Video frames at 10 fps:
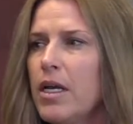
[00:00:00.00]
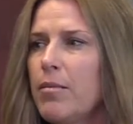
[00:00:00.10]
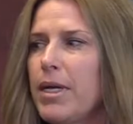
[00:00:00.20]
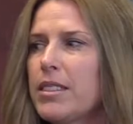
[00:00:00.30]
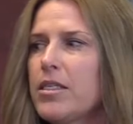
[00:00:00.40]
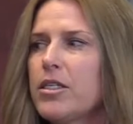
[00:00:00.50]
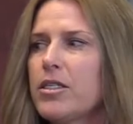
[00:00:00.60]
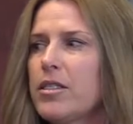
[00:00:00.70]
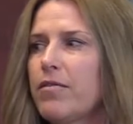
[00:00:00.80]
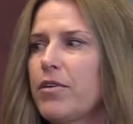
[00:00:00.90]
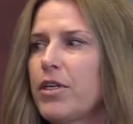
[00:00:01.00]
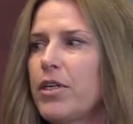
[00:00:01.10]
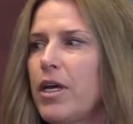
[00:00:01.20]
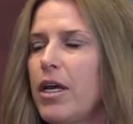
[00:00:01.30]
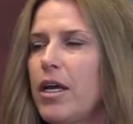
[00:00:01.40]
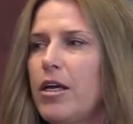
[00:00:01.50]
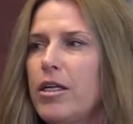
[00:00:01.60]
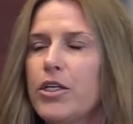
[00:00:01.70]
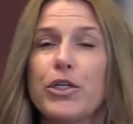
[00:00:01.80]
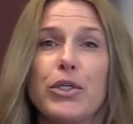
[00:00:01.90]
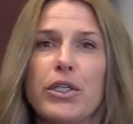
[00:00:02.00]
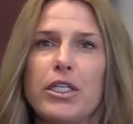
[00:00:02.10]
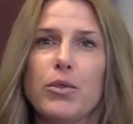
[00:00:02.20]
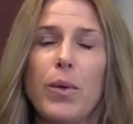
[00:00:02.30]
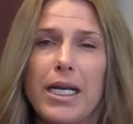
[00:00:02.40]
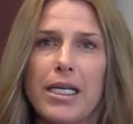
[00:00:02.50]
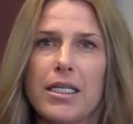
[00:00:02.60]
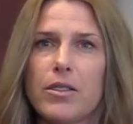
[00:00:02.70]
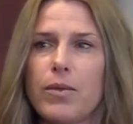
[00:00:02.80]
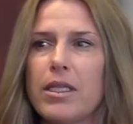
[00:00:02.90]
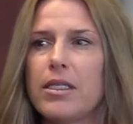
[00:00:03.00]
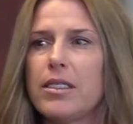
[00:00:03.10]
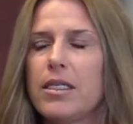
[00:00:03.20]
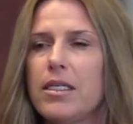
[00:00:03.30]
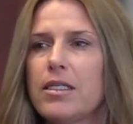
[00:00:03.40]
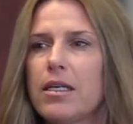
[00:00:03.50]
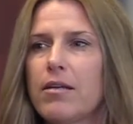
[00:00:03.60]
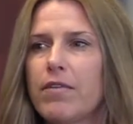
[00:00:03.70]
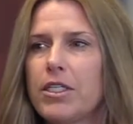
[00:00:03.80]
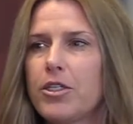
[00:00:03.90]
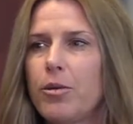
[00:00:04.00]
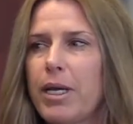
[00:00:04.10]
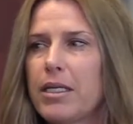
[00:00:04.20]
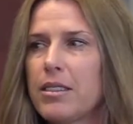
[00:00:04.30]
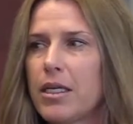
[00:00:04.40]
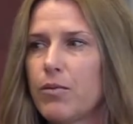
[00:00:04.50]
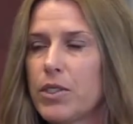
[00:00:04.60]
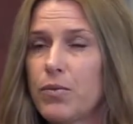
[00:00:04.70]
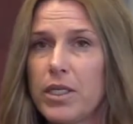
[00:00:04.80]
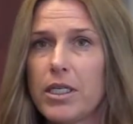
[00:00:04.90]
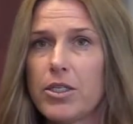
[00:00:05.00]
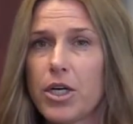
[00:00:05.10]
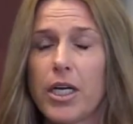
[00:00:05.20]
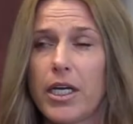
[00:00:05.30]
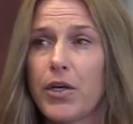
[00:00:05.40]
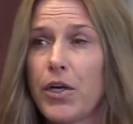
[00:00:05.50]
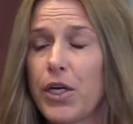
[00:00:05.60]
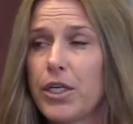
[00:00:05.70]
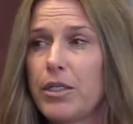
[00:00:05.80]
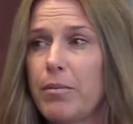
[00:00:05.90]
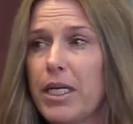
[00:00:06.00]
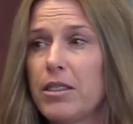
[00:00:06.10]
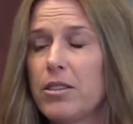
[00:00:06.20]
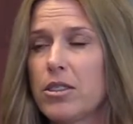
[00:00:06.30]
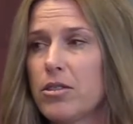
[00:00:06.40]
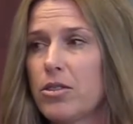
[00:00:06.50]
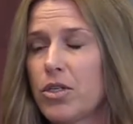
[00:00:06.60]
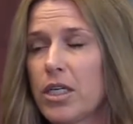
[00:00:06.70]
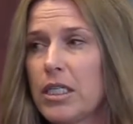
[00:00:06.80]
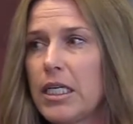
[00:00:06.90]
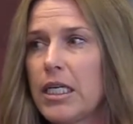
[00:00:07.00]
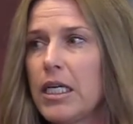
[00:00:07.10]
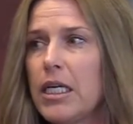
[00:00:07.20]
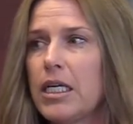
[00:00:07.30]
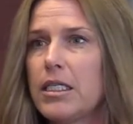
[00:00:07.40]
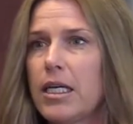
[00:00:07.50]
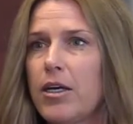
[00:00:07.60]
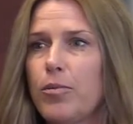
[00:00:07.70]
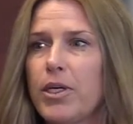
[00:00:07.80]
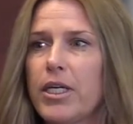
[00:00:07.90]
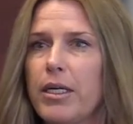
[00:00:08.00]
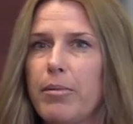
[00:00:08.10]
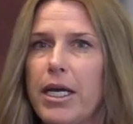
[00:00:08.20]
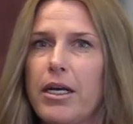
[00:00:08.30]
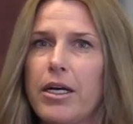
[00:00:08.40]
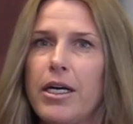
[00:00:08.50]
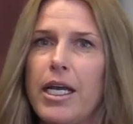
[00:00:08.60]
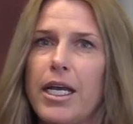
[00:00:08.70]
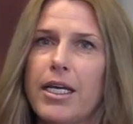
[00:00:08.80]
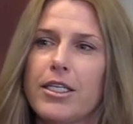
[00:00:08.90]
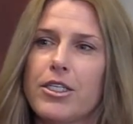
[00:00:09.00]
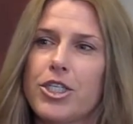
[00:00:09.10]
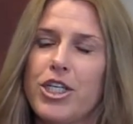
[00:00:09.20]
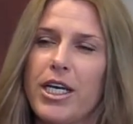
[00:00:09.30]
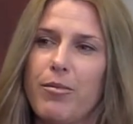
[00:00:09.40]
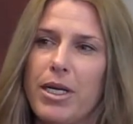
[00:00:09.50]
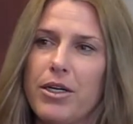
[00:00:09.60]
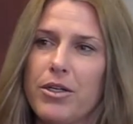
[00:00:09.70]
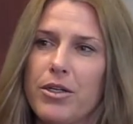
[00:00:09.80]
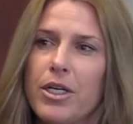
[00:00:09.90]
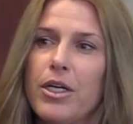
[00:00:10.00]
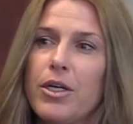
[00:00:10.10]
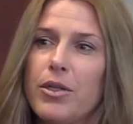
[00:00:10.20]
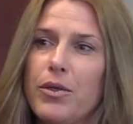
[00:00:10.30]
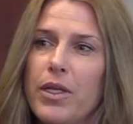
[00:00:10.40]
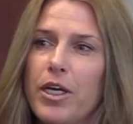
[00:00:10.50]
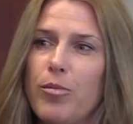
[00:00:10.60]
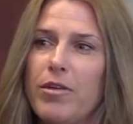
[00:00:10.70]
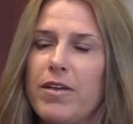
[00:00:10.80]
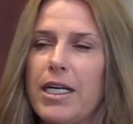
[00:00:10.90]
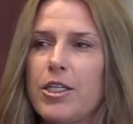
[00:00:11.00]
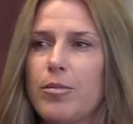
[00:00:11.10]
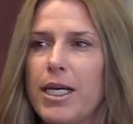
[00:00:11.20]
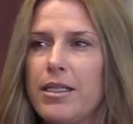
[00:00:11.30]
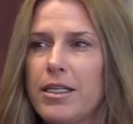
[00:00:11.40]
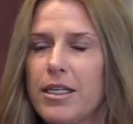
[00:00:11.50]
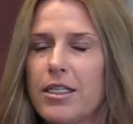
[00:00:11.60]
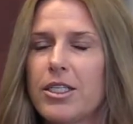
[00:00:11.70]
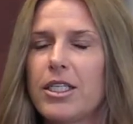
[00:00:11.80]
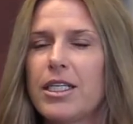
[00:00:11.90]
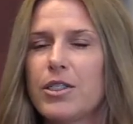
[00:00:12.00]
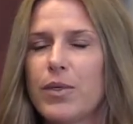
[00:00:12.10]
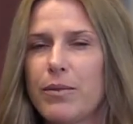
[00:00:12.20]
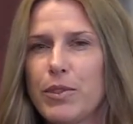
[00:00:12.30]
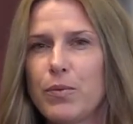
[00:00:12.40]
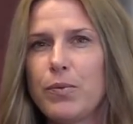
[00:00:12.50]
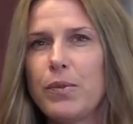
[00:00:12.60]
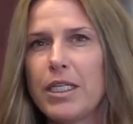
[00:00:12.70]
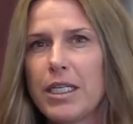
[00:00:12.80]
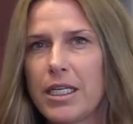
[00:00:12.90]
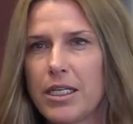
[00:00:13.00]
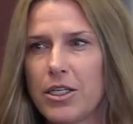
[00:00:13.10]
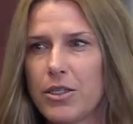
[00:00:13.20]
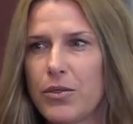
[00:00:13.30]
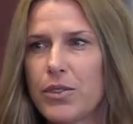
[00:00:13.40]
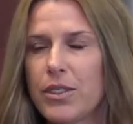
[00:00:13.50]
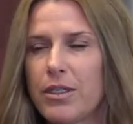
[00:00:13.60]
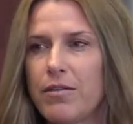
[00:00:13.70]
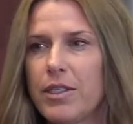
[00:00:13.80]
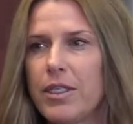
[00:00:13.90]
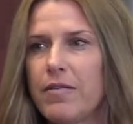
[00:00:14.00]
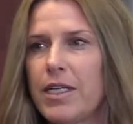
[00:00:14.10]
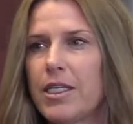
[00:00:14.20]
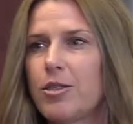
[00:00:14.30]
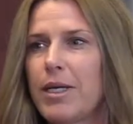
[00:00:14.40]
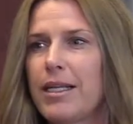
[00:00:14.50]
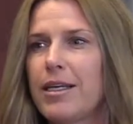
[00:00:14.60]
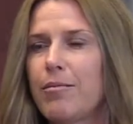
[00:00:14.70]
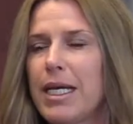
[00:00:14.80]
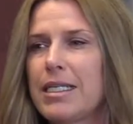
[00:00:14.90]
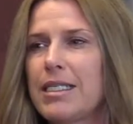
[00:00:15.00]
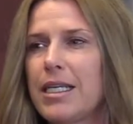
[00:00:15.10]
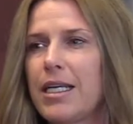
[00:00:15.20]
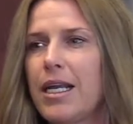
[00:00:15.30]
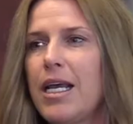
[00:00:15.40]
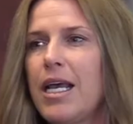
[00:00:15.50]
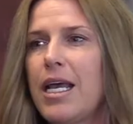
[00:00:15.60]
My sister suffered in her early 20s with a disease that conventional medicine was really trying hard but just struggling to help her get better, and she got better through the help of a naturopathic doctor, and that's when I was really introduced to the field of naturopathic medicine.